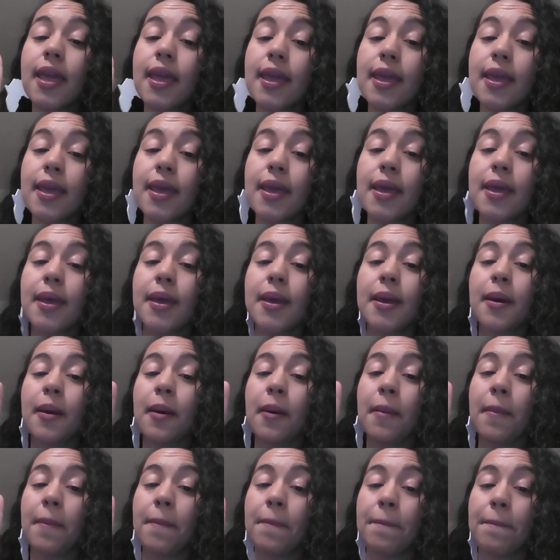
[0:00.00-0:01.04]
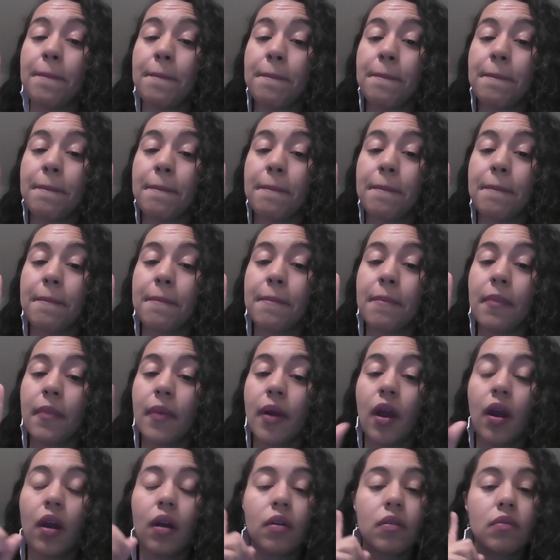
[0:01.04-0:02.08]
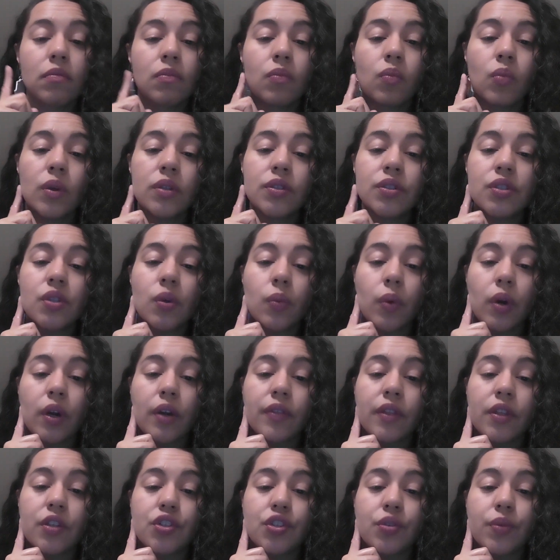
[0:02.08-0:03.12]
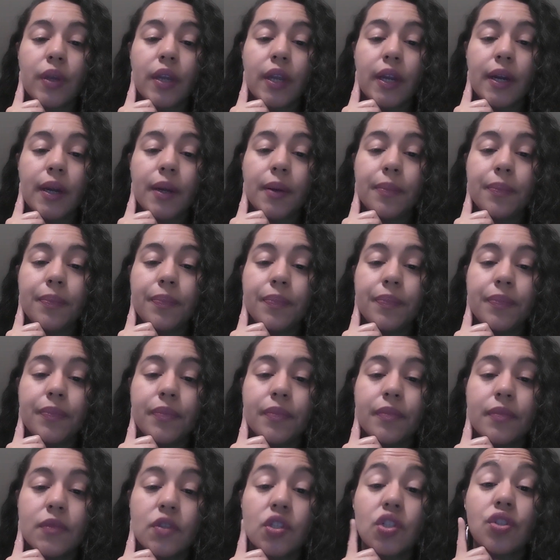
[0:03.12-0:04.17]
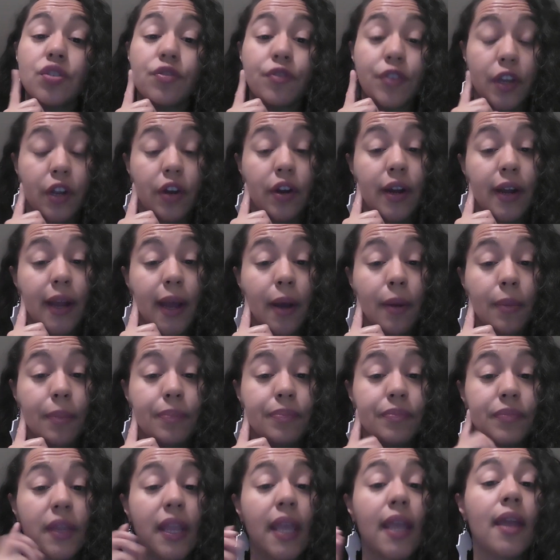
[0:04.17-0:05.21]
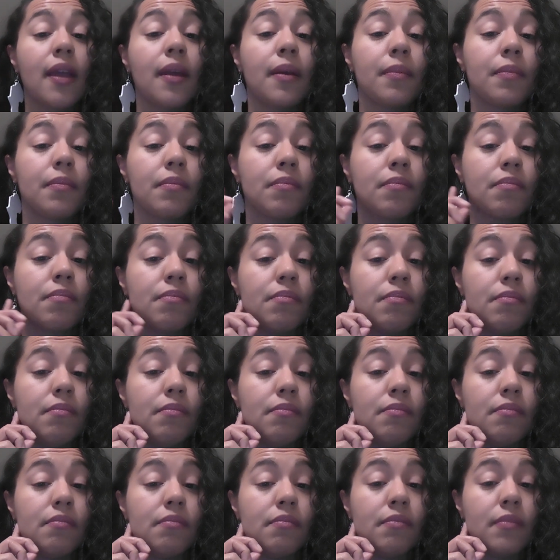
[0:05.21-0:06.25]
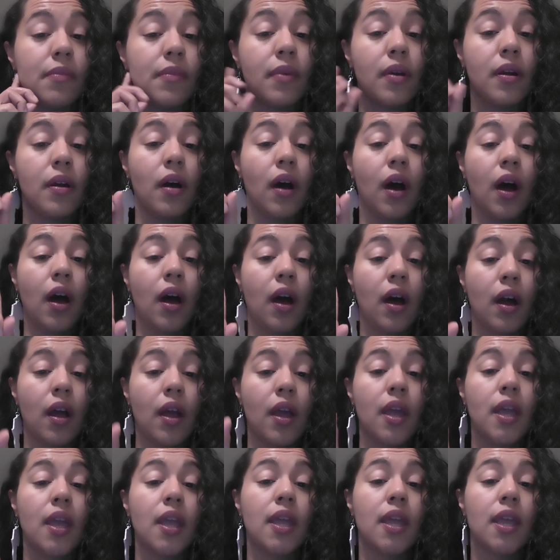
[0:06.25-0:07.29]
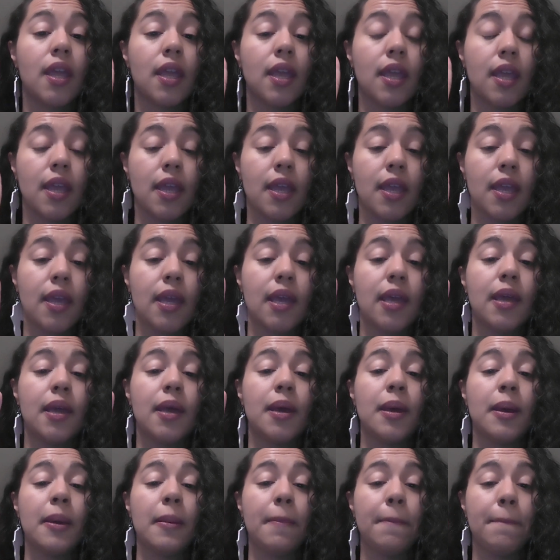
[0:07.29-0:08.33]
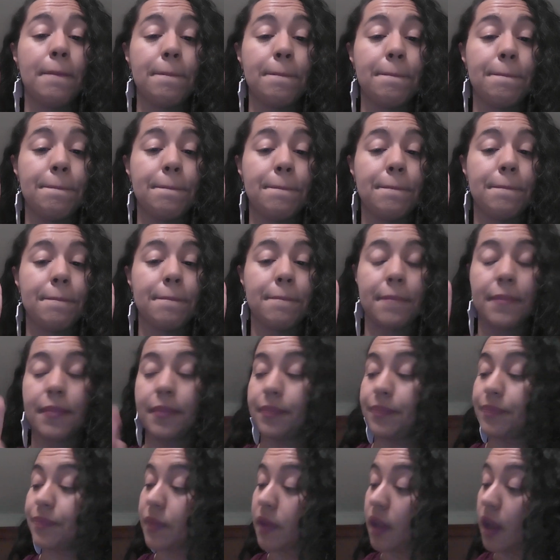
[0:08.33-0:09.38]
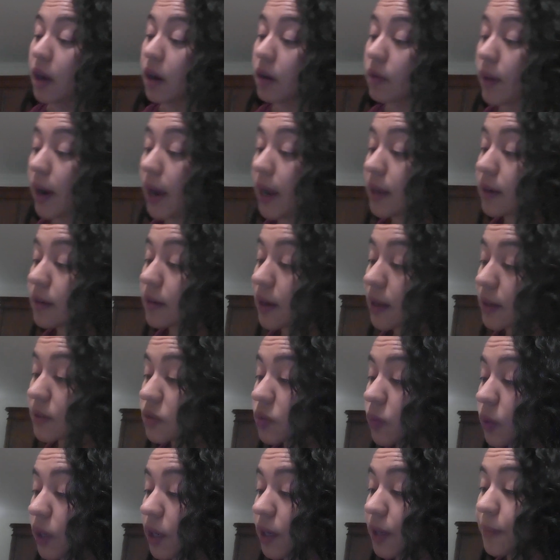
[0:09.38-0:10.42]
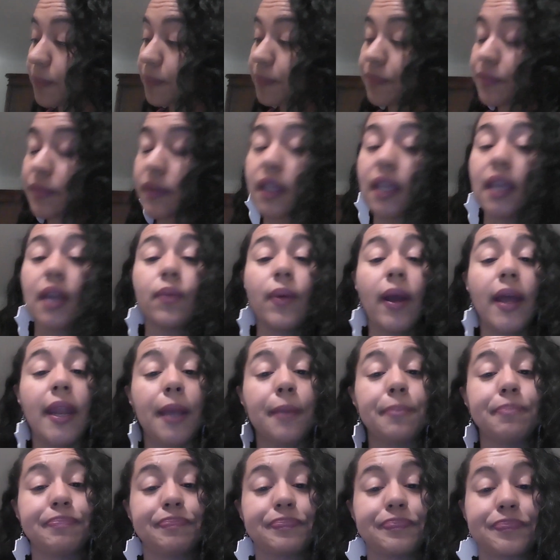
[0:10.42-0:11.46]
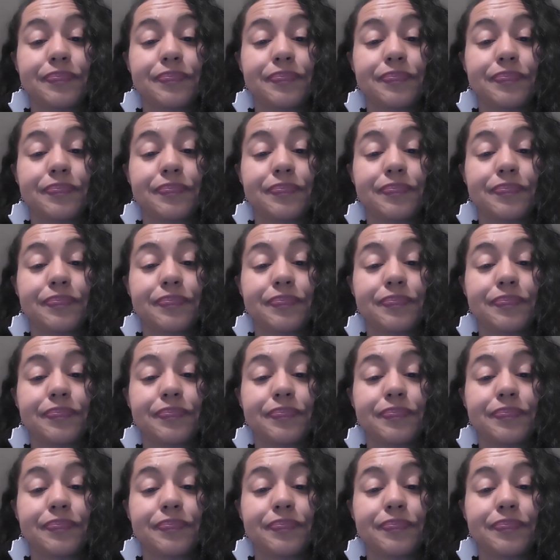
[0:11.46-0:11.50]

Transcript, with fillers: Im. What's the word that you hear? Did you figure it out? Hmm. Im. All right, next word. Get ready.